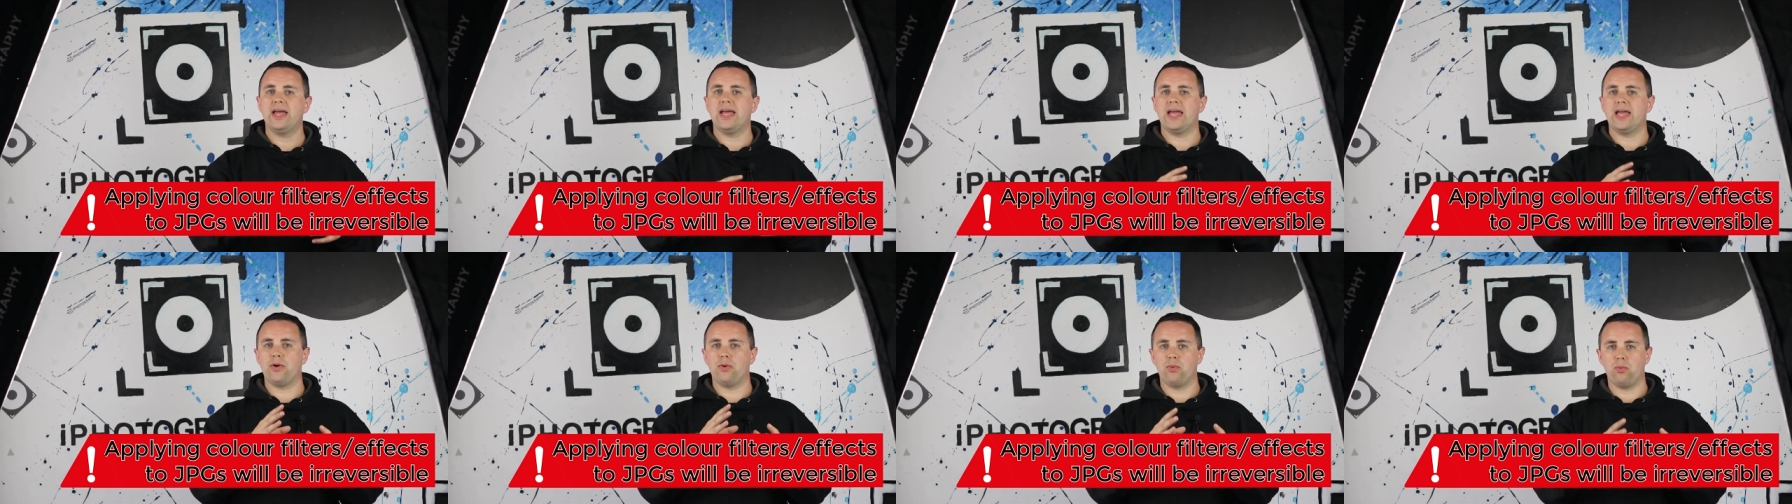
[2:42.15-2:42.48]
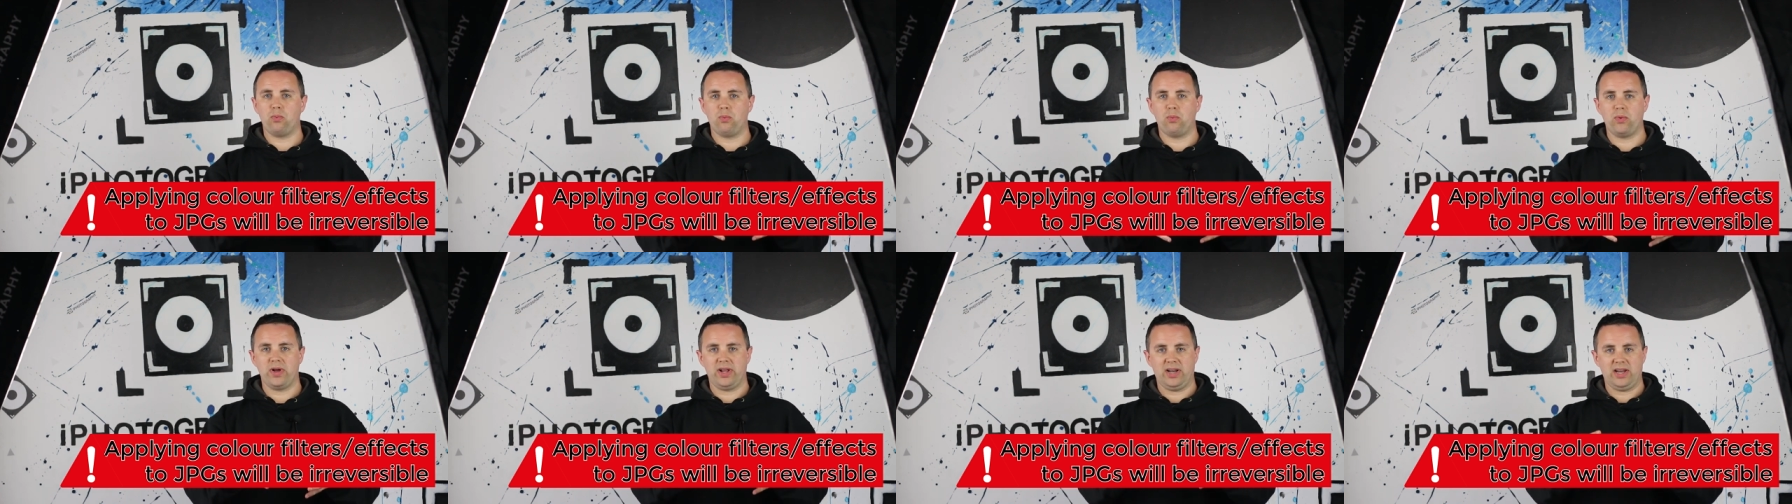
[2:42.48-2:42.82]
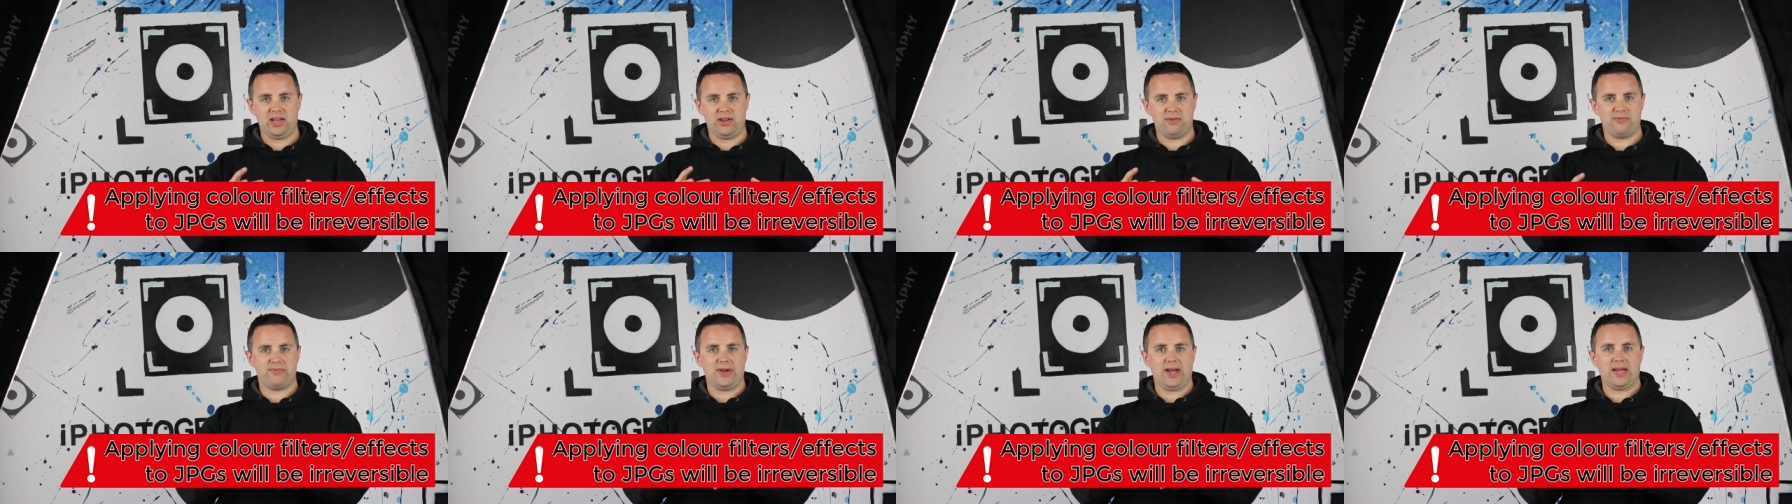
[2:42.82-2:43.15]
it will
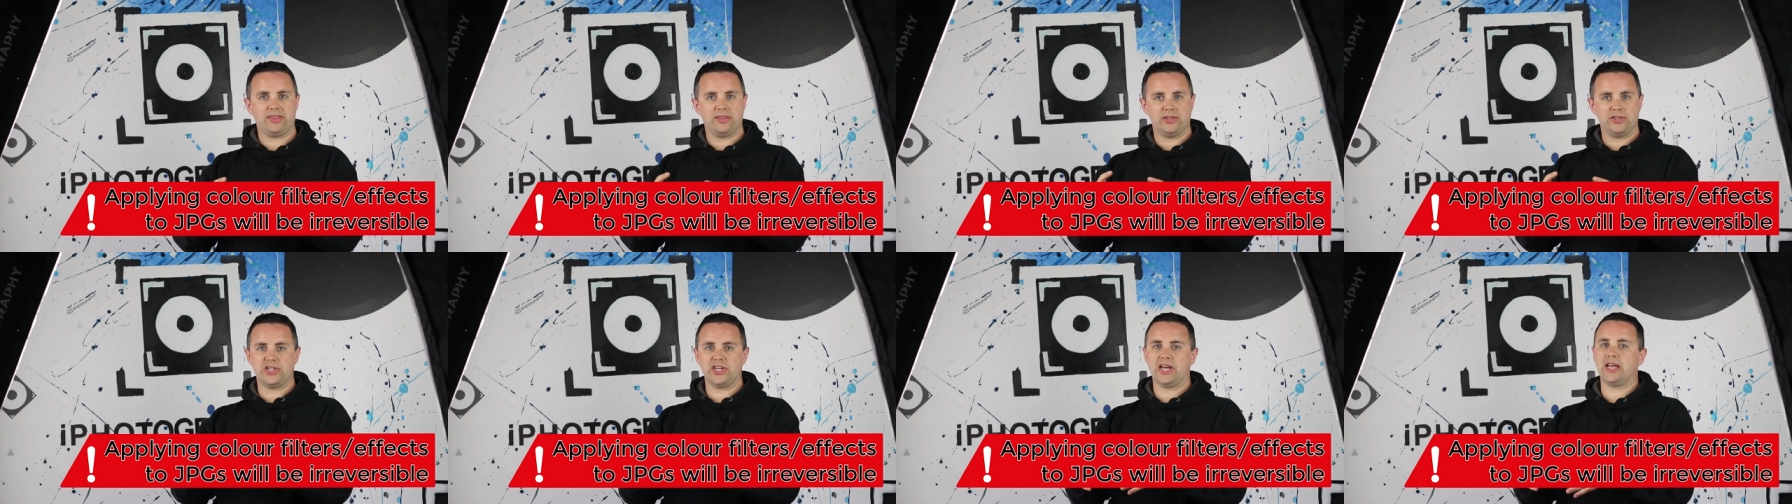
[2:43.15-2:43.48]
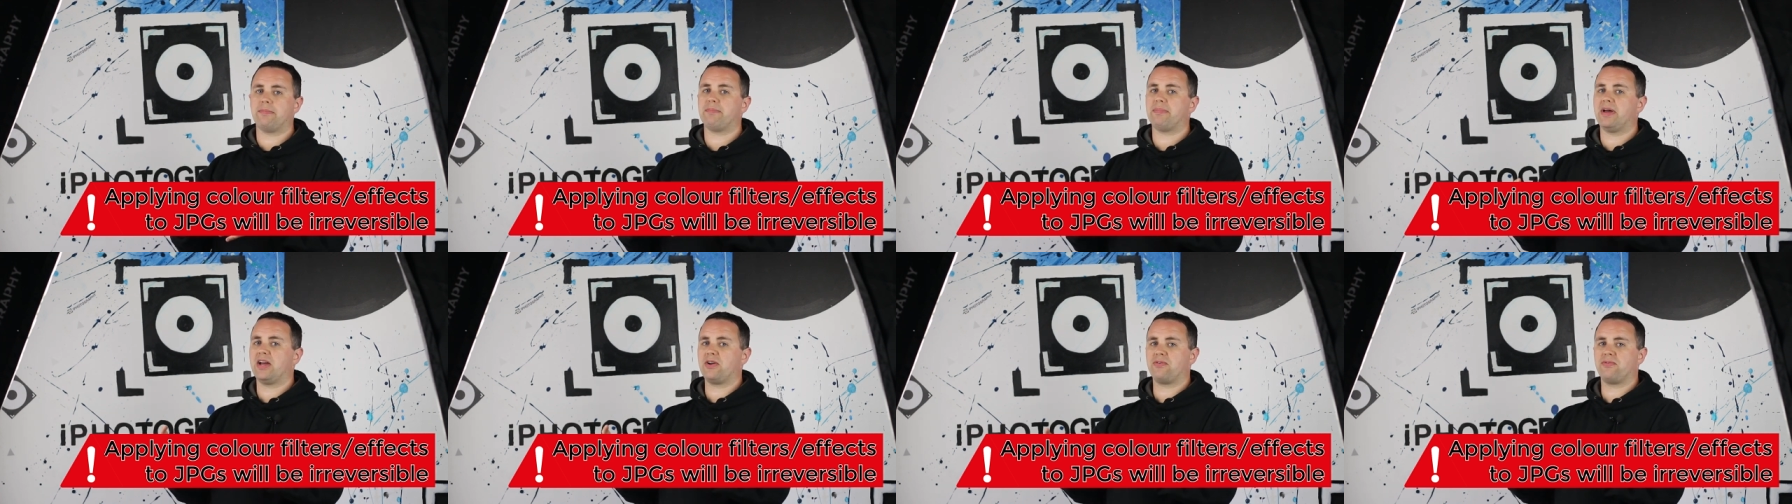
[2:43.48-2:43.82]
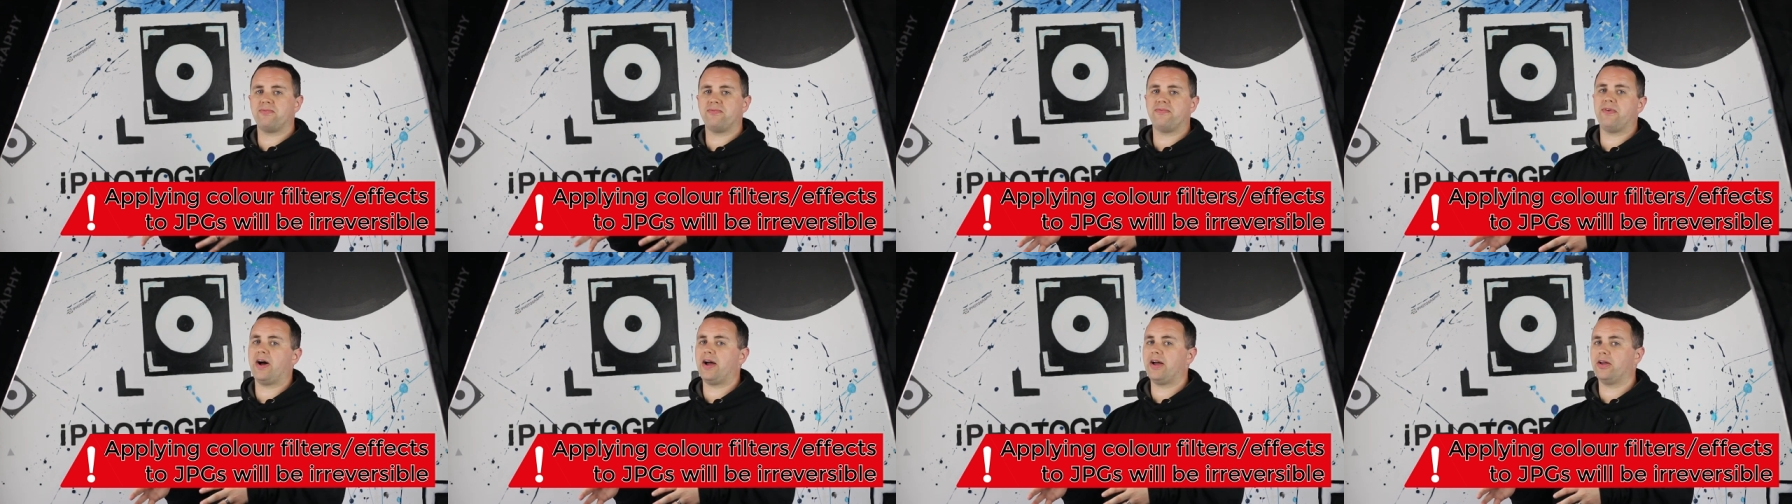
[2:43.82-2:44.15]
affect the JPEG
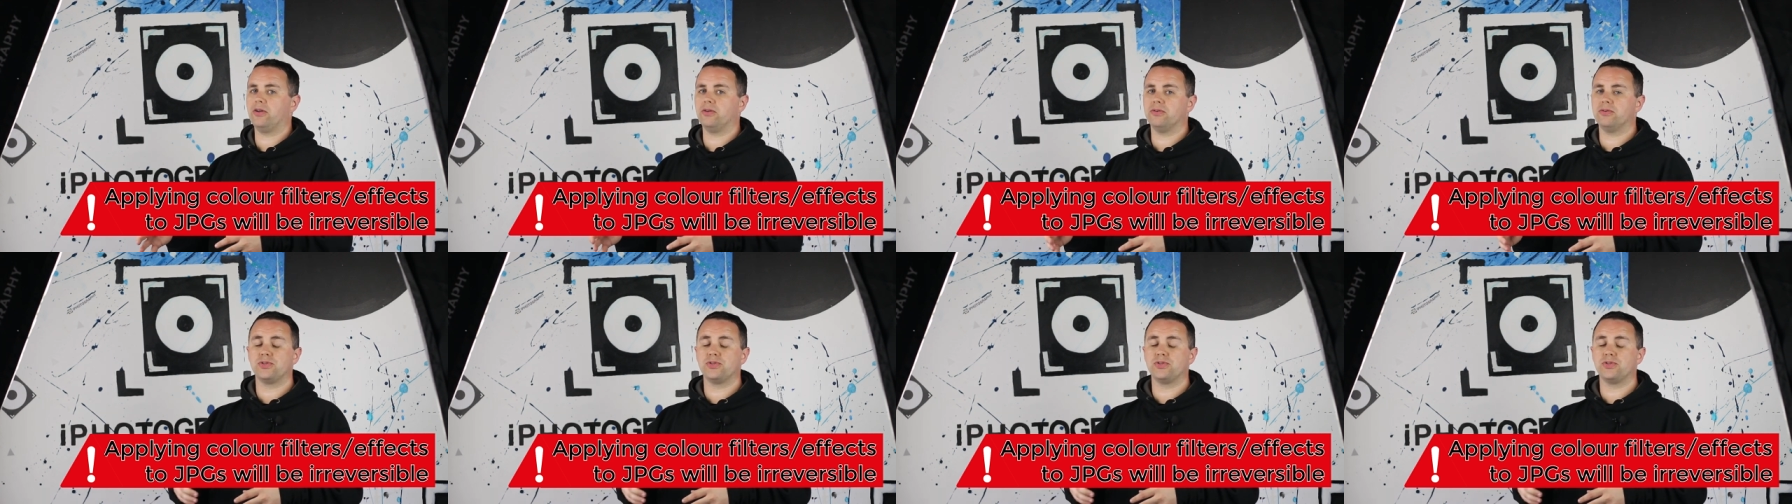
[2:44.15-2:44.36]
file.